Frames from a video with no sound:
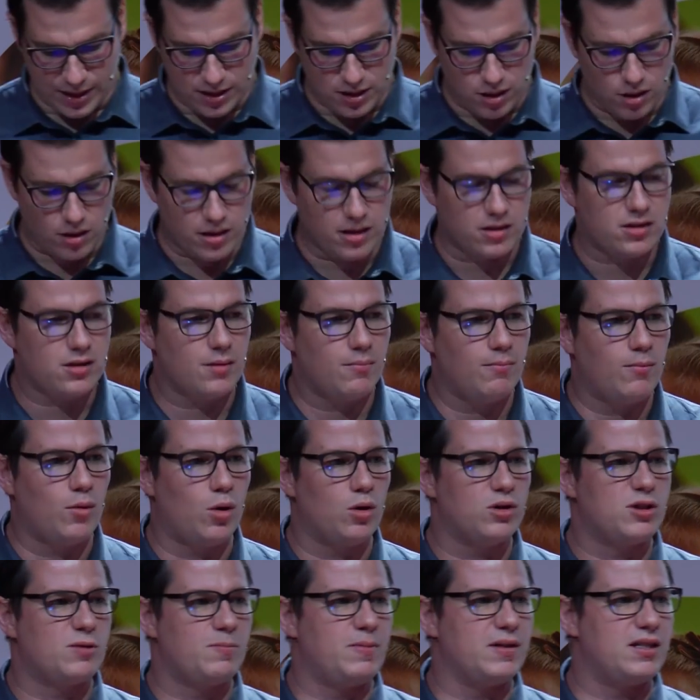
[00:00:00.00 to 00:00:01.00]
let's look at some
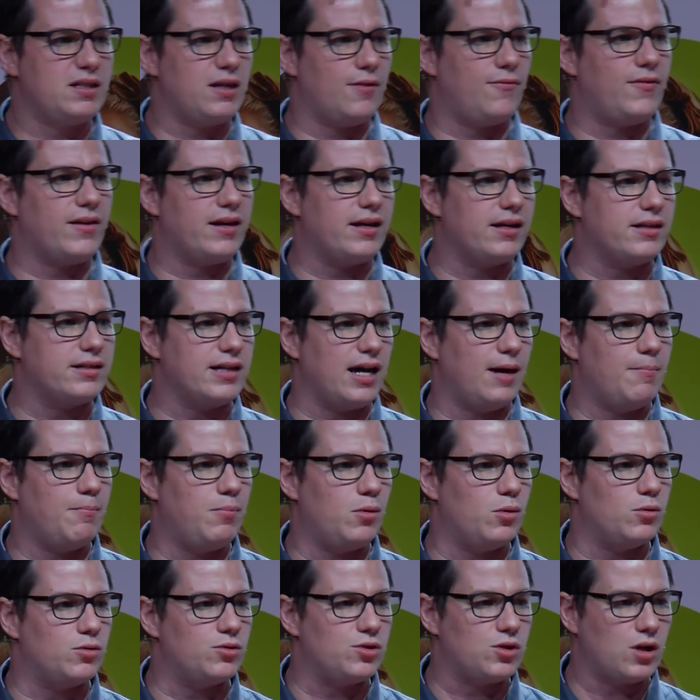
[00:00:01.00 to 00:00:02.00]
more specific
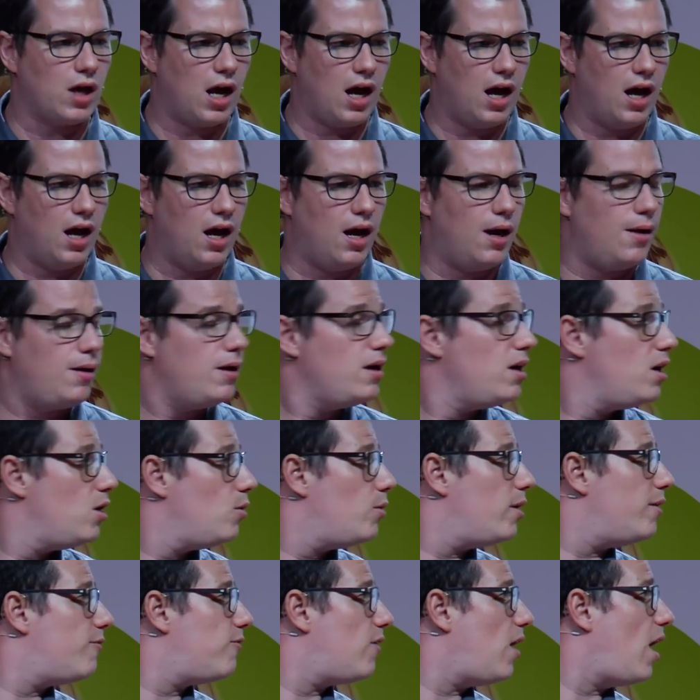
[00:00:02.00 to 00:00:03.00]
examples uh,
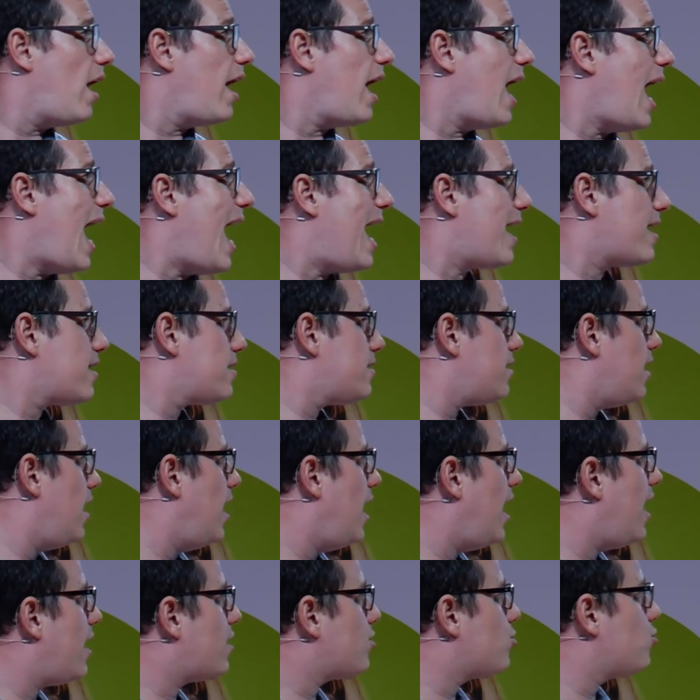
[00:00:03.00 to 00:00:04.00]
with like actor,
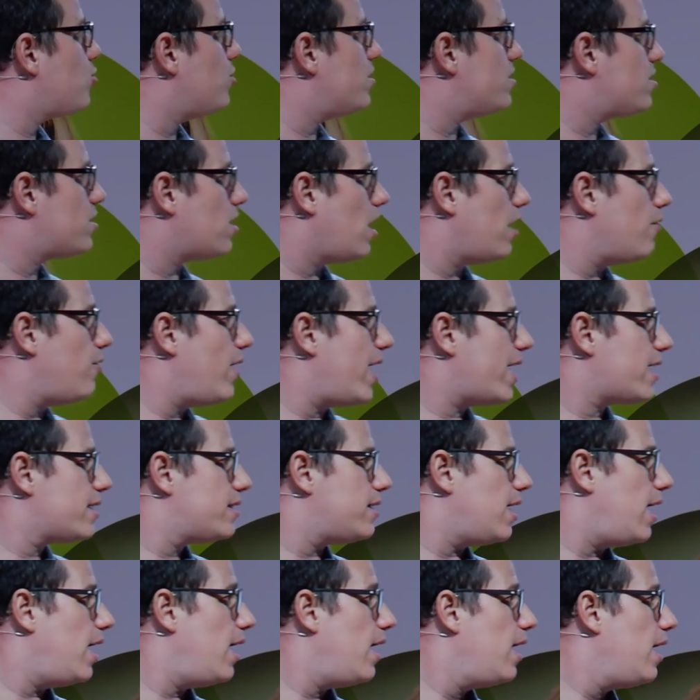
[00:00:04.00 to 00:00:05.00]
actress,
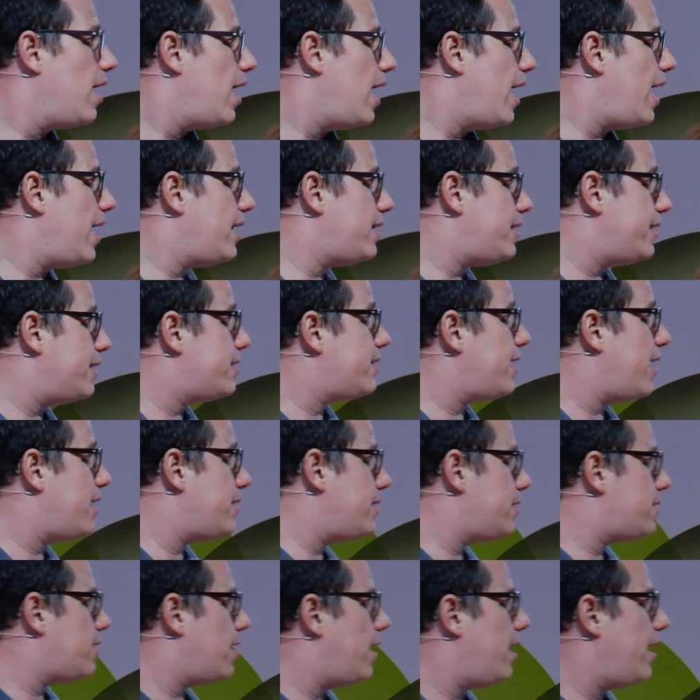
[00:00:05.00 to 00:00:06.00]
director, edit,
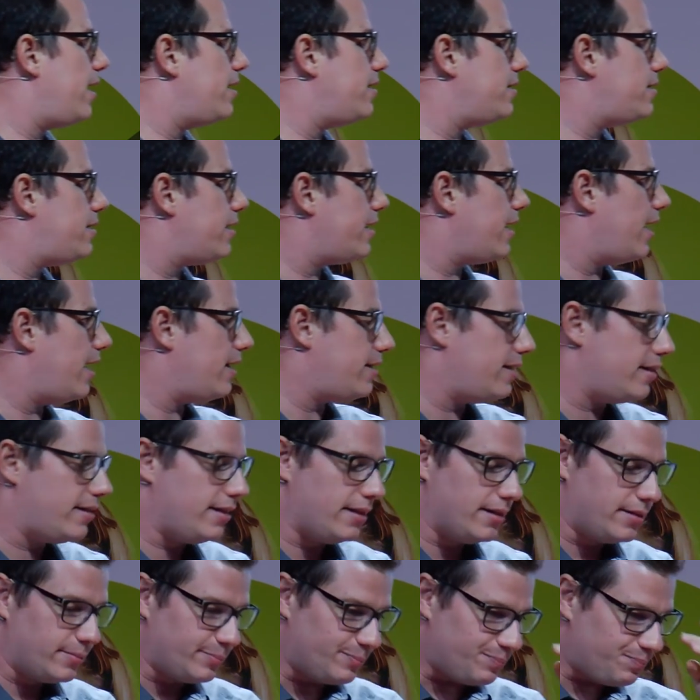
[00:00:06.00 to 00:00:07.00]
editor, editing,
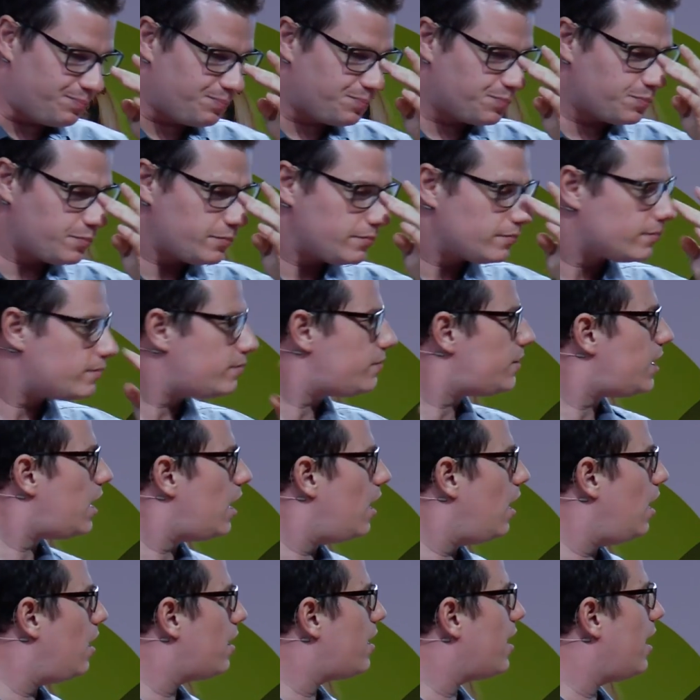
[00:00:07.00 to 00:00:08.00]
edited.
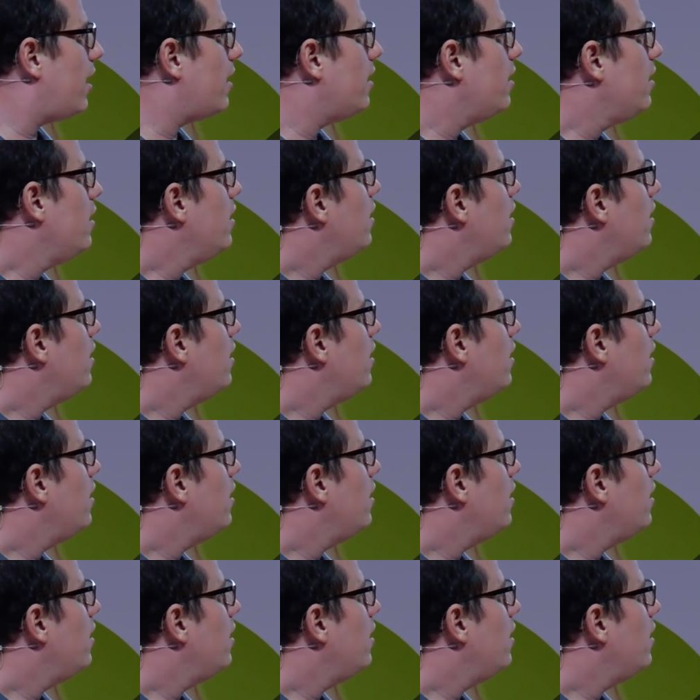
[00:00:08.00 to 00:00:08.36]
Okay,